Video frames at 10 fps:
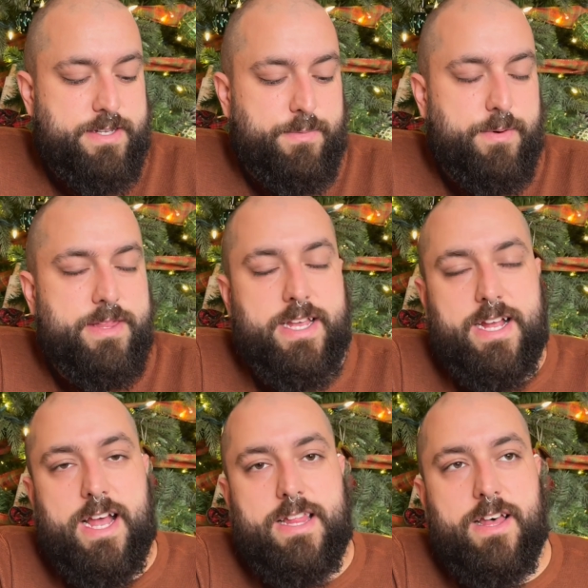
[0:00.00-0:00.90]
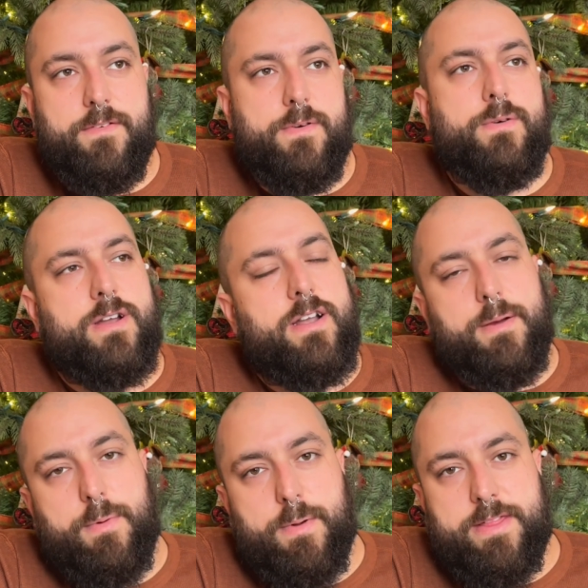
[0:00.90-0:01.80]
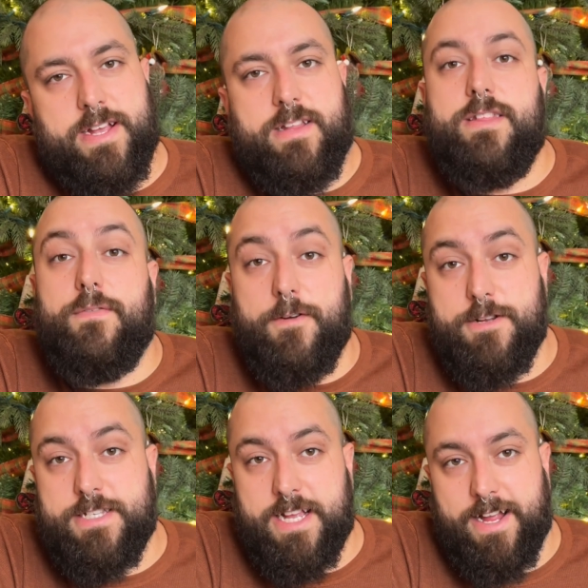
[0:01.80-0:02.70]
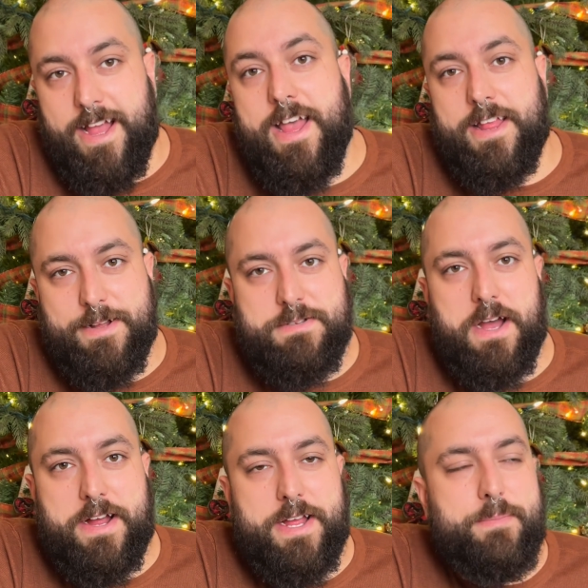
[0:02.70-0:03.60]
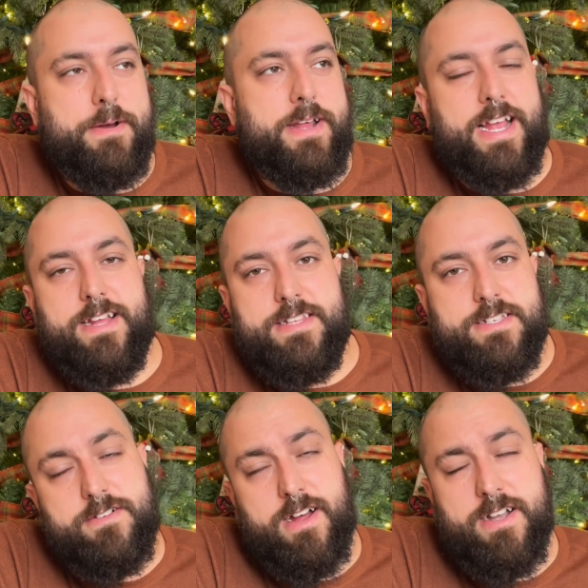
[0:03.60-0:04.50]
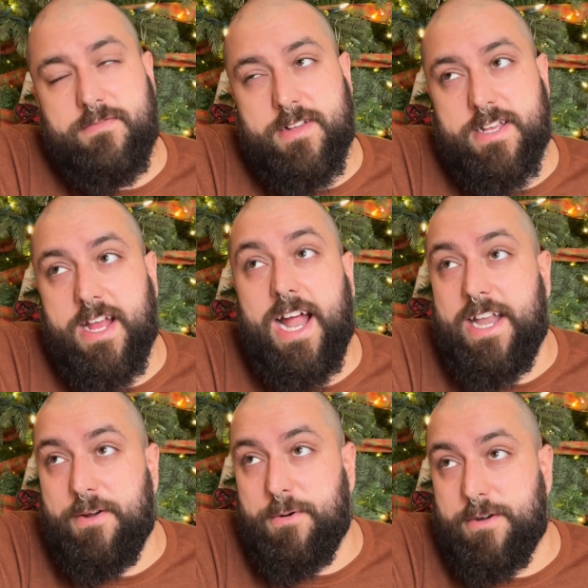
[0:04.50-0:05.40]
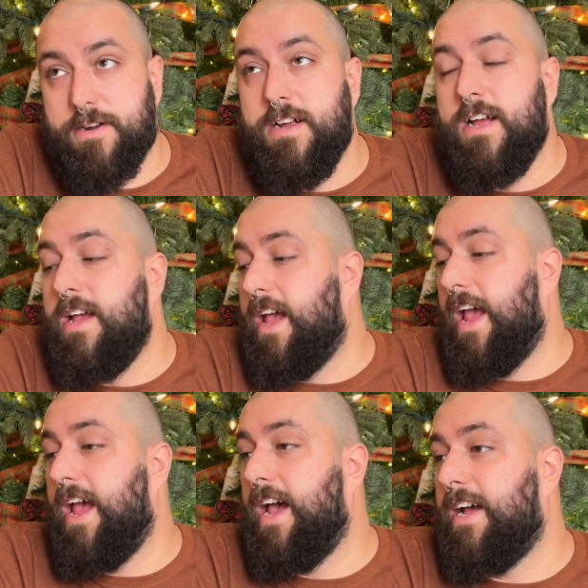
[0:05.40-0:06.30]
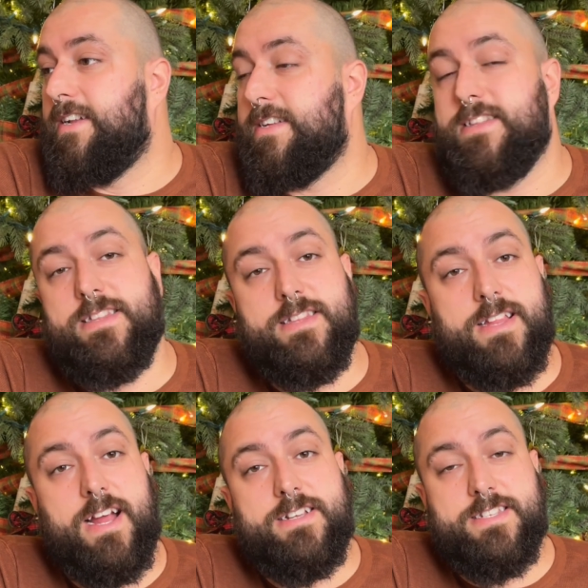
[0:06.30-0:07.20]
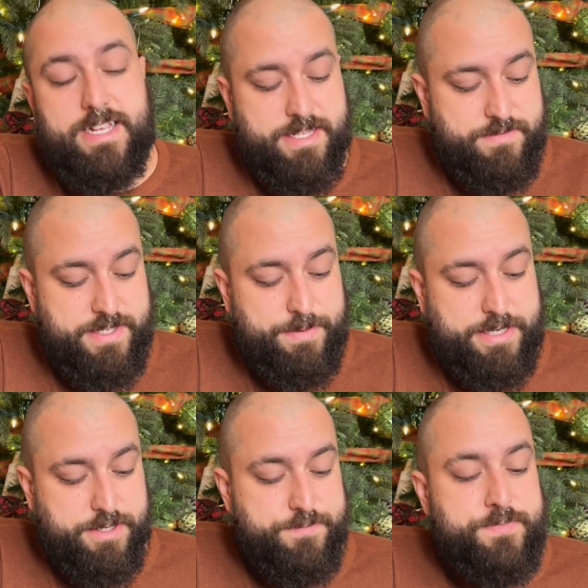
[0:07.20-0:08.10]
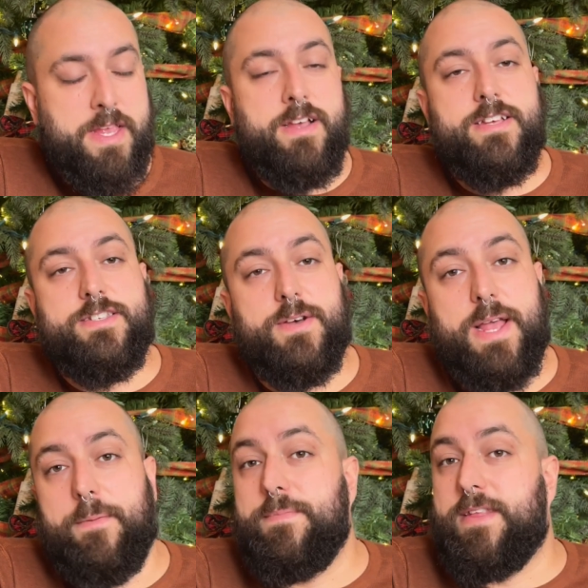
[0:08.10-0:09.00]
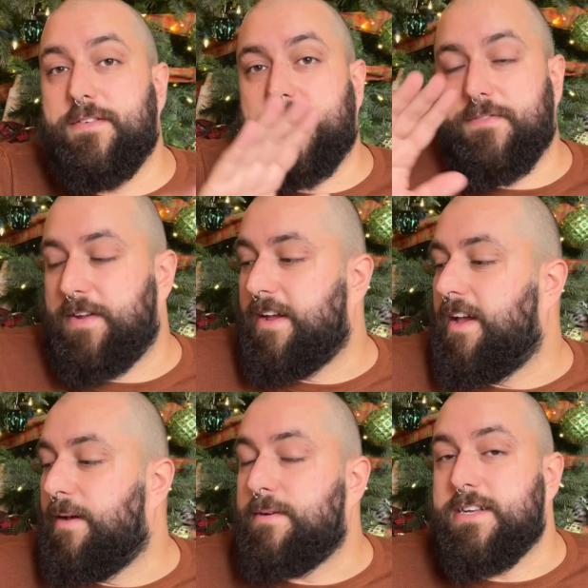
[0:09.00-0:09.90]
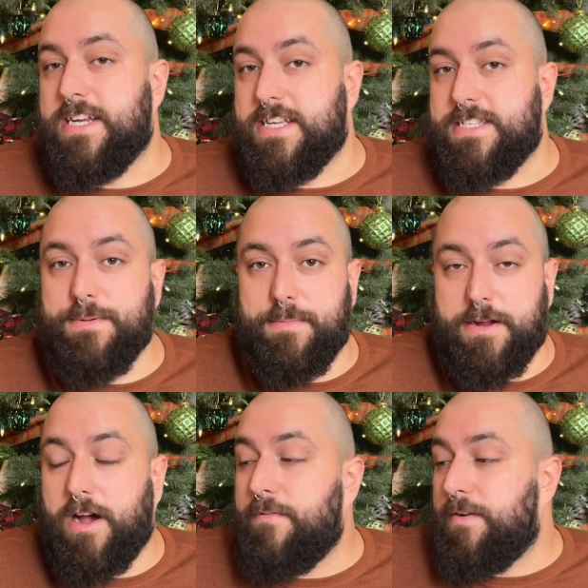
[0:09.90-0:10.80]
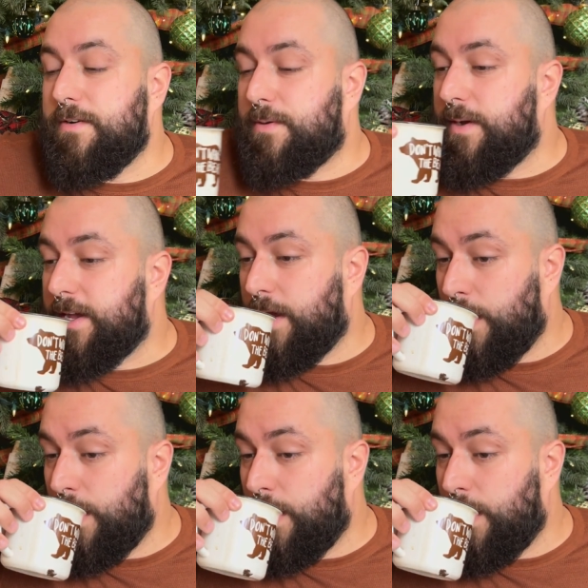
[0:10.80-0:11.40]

number one thing I love, or not number one thing, the first thing that I'm talking about. Again, these are not in really any order, and I just think it's really special. So yeah, gift giving. I'm going to take a sip of my coffee real quick